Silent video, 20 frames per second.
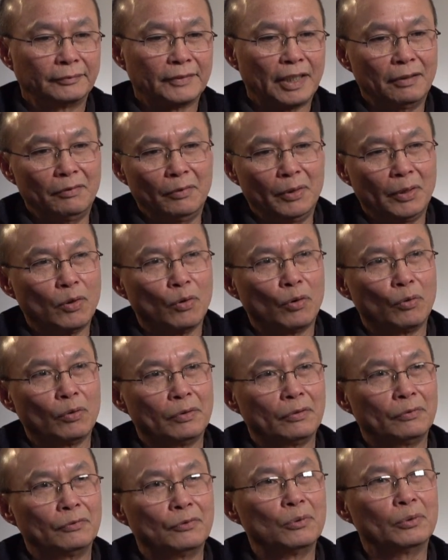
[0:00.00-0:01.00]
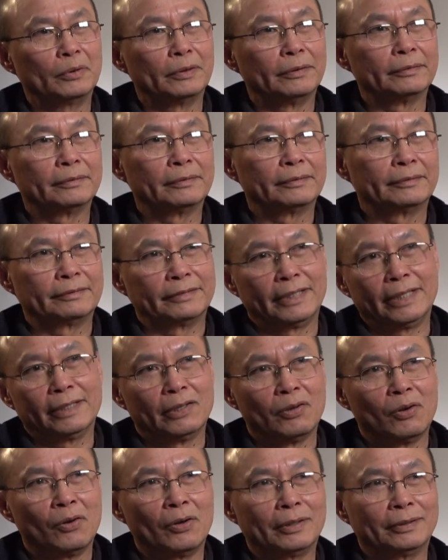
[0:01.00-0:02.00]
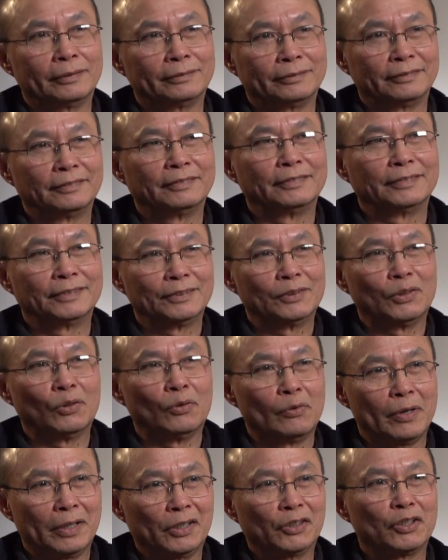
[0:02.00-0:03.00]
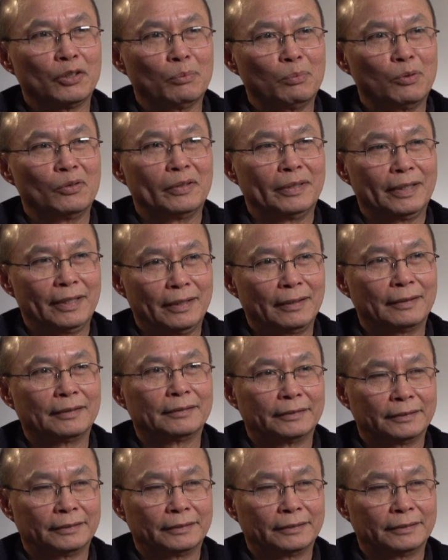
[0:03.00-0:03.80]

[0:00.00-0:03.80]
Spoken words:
And we grow the food later on, grow vegetable in there.